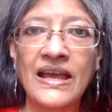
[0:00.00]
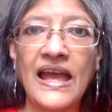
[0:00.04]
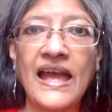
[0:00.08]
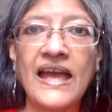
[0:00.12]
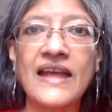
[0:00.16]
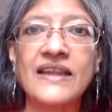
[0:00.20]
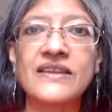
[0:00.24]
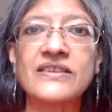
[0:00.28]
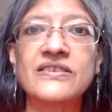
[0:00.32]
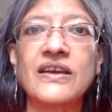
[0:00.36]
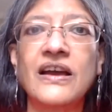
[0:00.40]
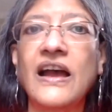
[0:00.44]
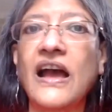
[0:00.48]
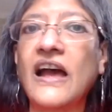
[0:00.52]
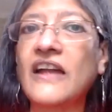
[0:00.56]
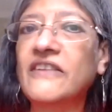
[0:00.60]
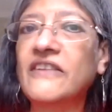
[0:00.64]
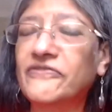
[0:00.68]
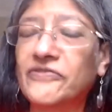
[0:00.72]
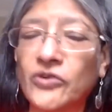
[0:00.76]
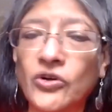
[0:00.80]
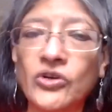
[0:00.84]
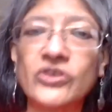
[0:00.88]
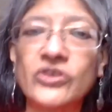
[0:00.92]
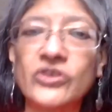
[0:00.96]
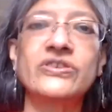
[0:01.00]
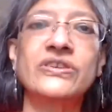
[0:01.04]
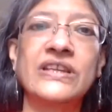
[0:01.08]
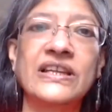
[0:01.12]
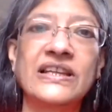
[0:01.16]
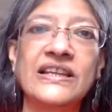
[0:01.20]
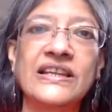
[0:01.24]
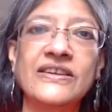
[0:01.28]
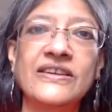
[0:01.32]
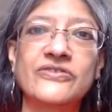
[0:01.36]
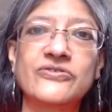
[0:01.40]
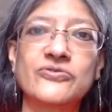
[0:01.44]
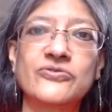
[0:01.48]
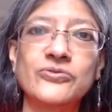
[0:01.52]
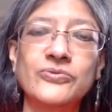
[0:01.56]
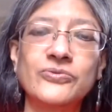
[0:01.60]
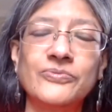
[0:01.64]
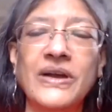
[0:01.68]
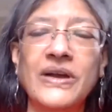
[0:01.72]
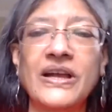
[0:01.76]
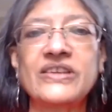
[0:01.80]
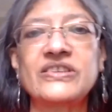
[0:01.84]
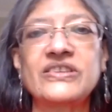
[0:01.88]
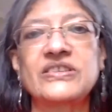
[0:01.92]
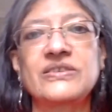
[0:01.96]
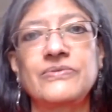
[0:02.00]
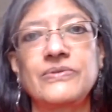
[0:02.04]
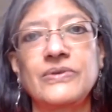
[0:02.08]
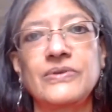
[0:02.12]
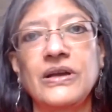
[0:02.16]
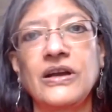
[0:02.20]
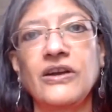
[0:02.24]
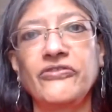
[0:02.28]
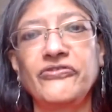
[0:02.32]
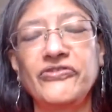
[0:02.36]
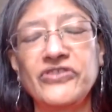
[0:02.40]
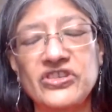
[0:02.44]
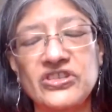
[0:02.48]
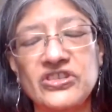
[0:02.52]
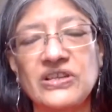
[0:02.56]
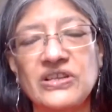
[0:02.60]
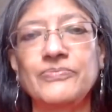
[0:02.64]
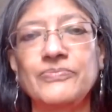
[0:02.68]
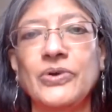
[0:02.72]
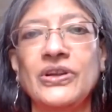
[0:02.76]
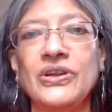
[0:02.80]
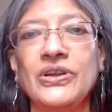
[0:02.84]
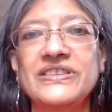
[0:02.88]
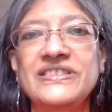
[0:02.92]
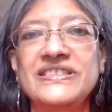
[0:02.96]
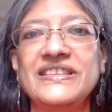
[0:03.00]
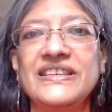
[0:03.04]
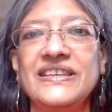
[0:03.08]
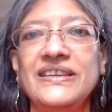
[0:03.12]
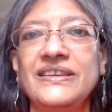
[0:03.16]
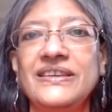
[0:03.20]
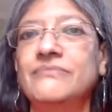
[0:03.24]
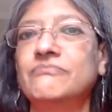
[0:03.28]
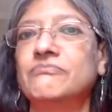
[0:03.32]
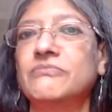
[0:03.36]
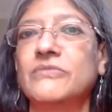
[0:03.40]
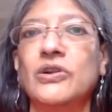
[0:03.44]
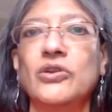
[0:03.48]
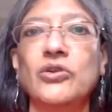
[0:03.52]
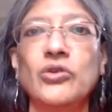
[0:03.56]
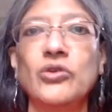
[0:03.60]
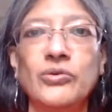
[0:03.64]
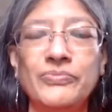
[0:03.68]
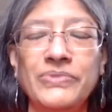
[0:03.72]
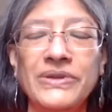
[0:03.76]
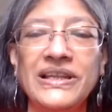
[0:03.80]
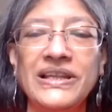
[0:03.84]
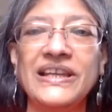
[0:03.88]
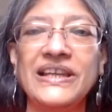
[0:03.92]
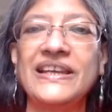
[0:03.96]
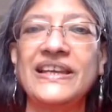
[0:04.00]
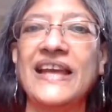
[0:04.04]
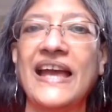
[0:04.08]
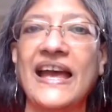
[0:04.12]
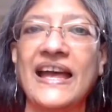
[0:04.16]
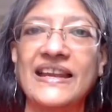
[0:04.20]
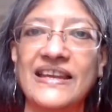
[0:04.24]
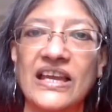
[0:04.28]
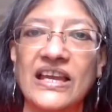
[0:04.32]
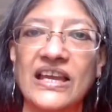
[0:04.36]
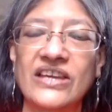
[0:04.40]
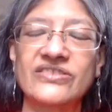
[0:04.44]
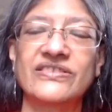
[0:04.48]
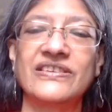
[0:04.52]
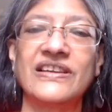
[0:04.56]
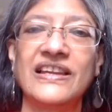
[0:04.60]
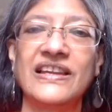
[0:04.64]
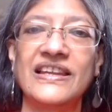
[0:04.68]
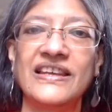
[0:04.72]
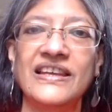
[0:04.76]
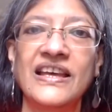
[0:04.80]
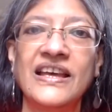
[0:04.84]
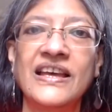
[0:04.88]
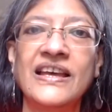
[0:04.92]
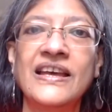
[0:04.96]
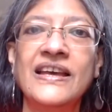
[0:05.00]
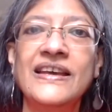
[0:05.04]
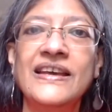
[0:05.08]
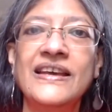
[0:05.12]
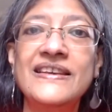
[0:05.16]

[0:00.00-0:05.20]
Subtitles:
And unfortunately, too much official policy globally and nationally